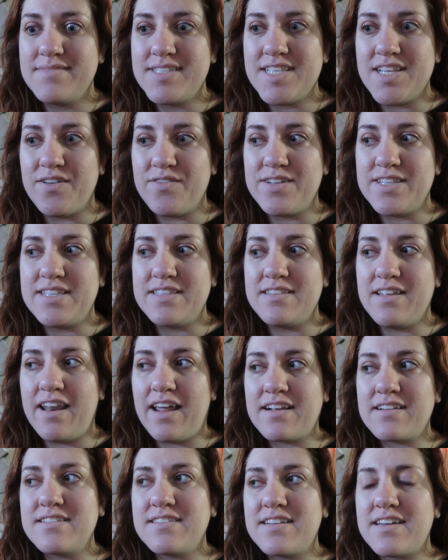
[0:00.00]
So it's the
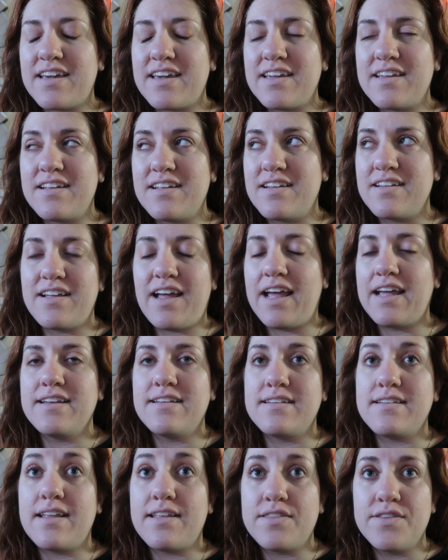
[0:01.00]
next day and I
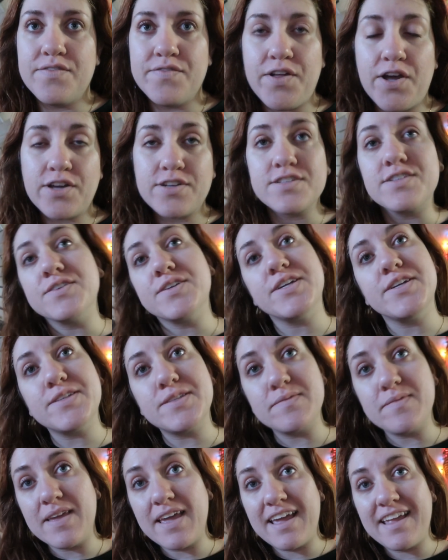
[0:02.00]
didn't end the vlog, so
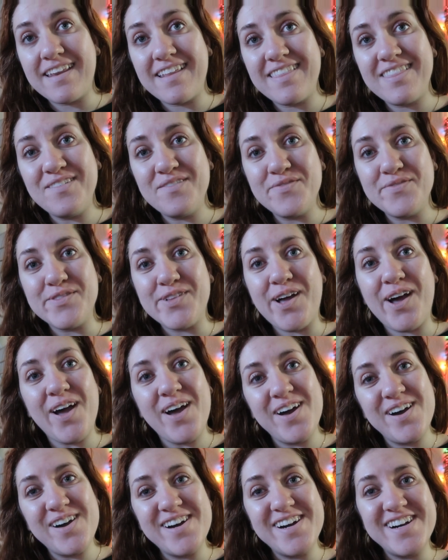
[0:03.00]
here's me ending the
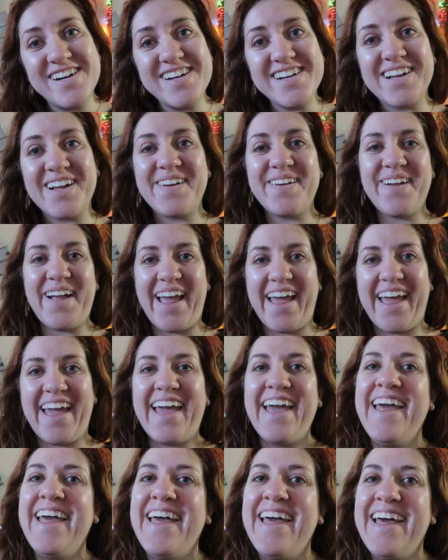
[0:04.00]
vlog.
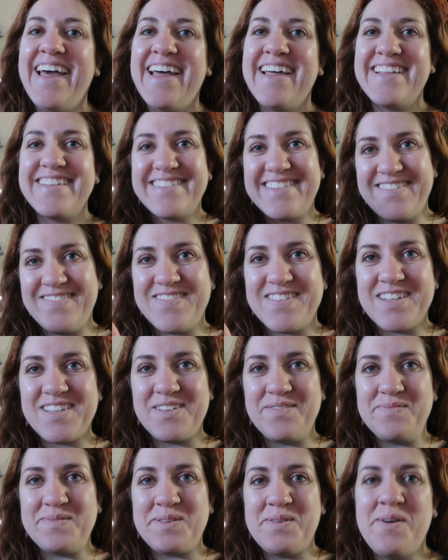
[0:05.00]
Okay, give us a
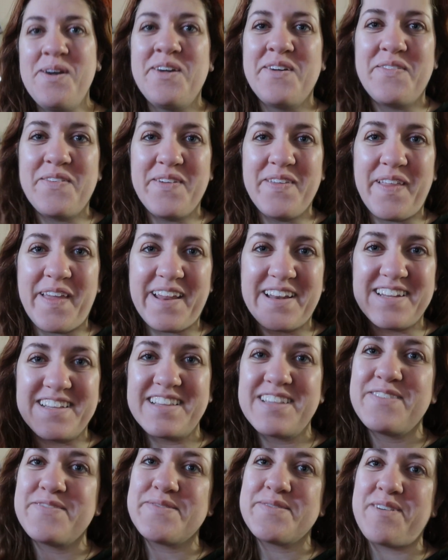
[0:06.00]
thumbs up if you liked
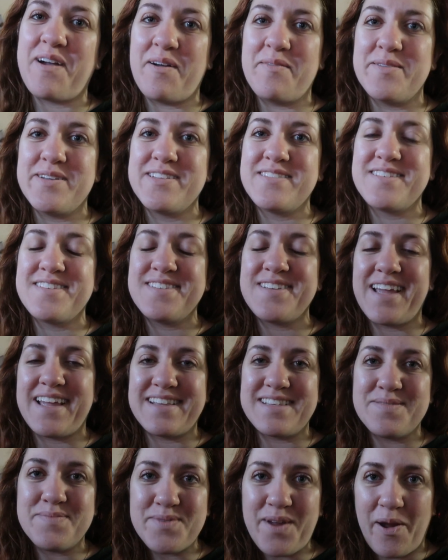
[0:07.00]
it, leave some comments
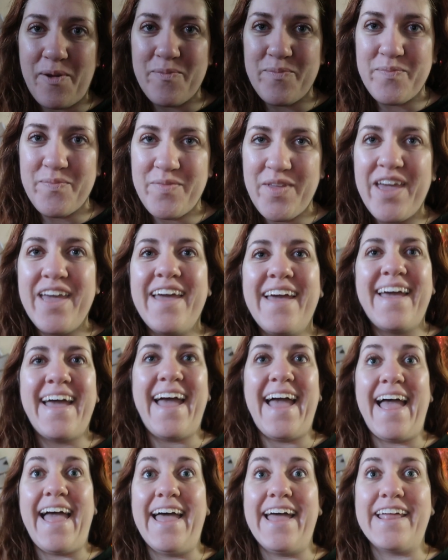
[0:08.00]
and subscribe,
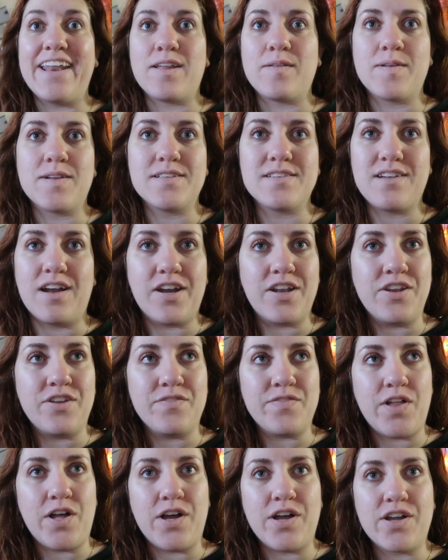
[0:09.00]
and I'm gonna start a
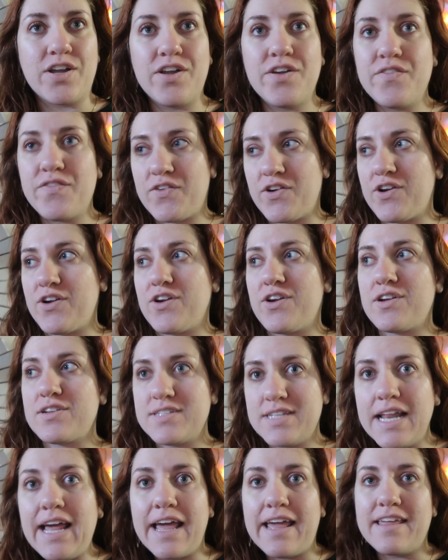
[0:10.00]
new vlog for
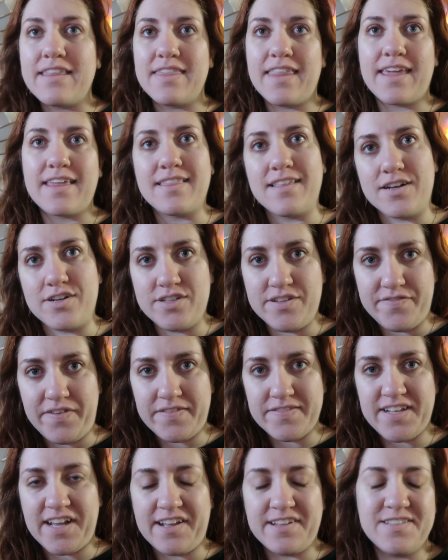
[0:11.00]
today in like literally
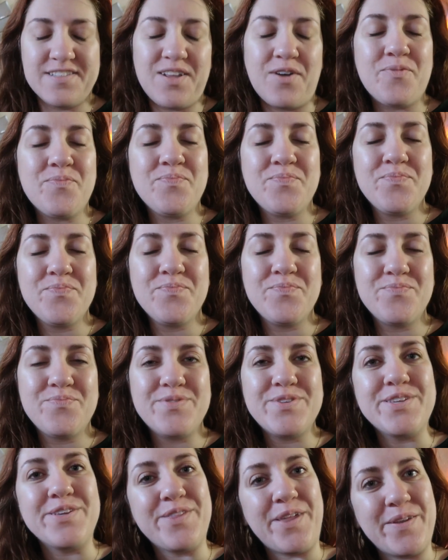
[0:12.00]
5 seconds, so
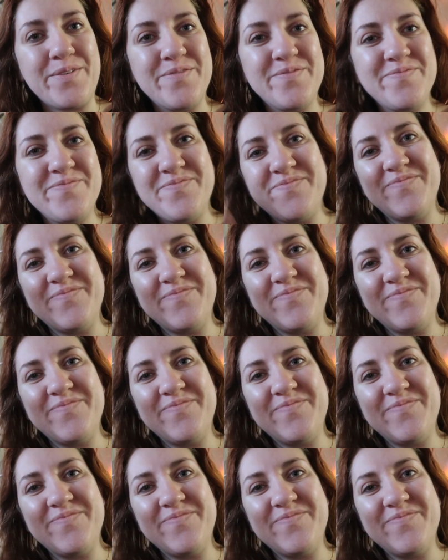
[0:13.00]
see you then.